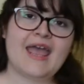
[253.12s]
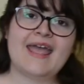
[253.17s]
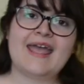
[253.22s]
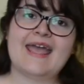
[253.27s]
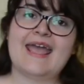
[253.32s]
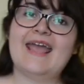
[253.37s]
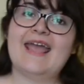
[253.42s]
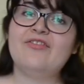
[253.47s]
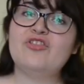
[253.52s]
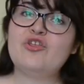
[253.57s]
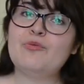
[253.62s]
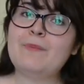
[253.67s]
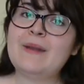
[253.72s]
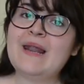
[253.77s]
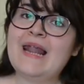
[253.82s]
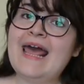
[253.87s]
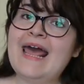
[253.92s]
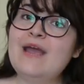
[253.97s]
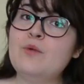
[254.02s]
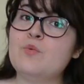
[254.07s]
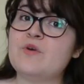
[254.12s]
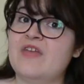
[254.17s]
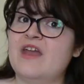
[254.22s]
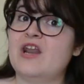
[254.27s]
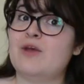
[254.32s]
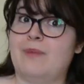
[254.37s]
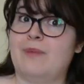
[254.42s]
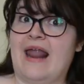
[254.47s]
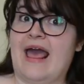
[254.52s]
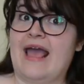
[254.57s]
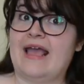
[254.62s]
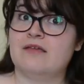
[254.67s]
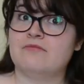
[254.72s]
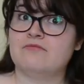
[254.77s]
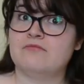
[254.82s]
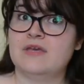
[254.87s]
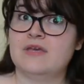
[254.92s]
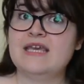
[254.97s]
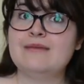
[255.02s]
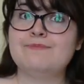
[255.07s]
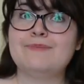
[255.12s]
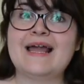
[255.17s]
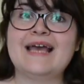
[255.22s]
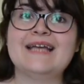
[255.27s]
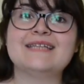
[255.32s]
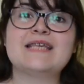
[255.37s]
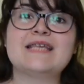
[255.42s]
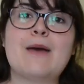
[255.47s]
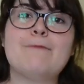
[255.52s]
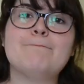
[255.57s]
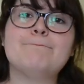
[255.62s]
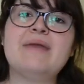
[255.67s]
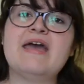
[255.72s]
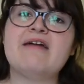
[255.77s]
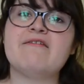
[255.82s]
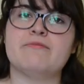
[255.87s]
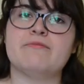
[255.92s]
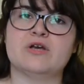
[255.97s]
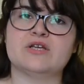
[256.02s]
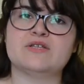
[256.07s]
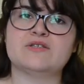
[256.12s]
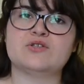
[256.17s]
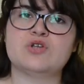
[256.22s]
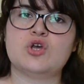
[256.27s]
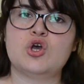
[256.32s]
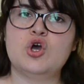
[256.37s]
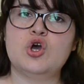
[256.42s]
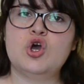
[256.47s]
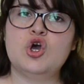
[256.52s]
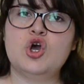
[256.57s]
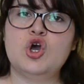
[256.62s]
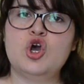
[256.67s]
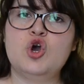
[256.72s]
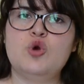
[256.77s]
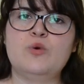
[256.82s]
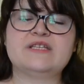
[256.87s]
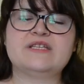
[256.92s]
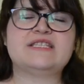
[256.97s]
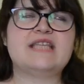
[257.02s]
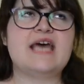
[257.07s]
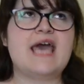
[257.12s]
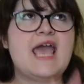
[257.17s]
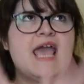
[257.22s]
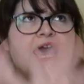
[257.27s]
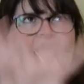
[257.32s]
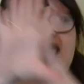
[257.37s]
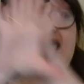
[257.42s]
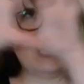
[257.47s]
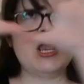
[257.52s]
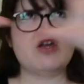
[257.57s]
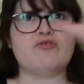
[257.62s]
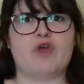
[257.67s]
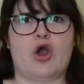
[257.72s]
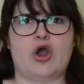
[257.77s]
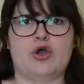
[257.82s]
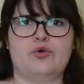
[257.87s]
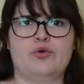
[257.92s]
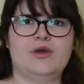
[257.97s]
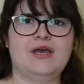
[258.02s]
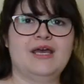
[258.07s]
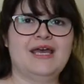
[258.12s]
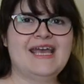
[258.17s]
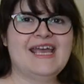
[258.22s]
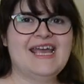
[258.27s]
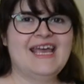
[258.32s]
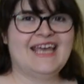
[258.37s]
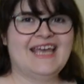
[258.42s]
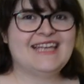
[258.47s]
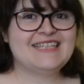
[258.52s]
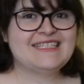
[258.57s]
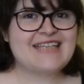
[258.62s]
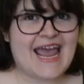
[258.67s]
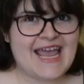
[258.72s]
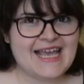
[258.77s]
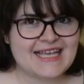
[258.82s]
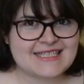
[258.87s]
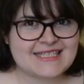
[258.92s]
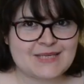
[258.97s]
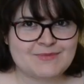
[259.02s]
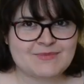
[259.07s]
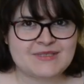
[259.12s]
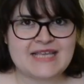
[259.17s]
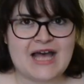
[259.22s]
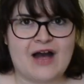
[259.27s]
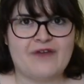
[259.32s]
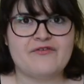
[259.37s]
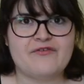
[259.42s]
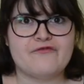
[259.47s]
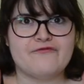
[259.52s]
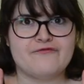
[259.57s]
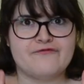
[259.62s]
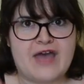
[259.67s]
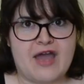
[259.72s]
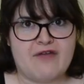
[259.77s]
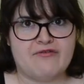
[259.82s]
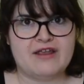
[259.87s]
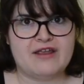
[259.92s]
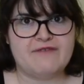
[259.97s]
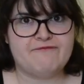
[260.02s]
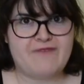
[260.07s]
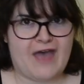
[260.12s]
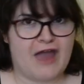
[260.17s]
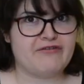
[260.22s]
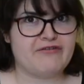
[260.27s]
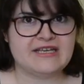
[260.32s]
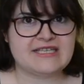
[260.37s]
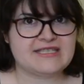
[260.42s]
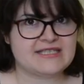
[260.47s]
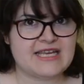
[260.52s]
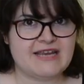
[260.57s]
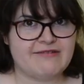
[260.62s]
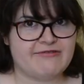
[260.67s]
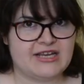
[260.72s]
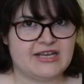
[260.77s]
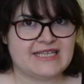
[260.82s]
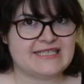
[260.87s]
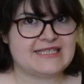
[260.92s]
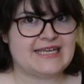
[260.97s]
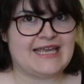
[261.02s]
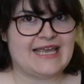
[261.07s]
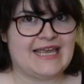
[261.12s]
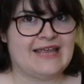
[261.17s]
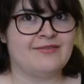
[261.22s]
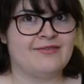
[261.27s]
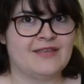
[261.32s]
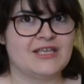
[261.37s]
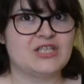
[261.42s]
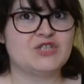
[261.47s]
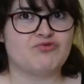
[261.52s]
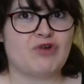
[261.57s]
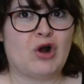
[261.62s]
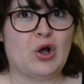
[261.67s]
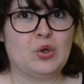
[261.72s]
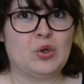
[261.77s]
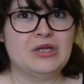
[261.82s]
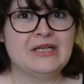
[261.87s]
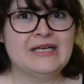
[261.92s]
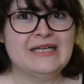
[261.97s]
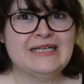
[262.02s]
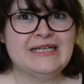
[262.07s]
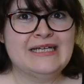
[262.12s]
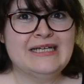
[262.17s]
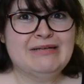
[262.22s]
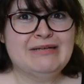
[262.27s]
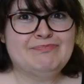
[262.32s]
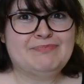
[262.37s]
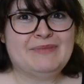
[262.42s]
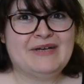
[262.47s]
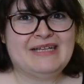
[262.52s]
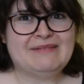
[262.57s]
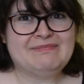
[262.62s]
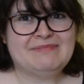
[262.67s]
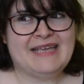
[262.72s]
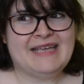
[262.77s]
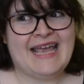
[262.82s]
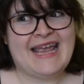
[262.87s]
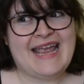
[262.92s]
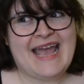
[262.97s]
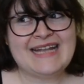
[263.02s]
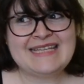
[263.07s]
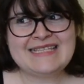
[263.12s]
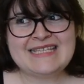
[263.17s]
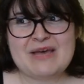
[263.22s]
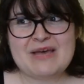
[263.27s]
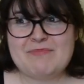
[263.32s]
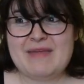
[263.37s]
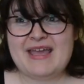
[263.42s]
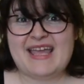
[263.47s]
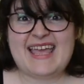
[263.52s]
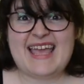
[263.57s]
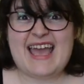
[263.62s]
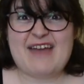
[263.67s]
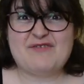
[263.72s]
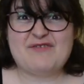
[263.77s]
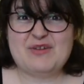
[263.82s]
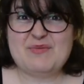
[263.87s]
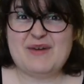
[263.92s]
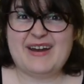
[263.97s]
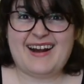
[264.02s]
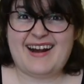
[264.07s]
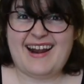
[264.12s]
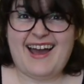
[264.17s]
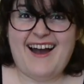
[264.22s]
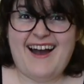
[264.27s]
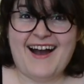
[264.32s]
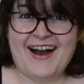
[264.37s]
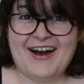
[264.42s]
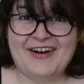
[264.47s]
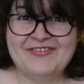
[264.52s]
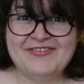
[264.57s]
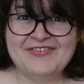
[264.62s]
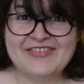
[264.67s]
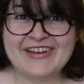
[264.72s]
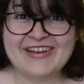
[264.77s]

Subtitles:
In the play within a play, he plays Pyramus, who is the hero. He takes himself very, very seriously in this role, but he ends up making everyone laugh.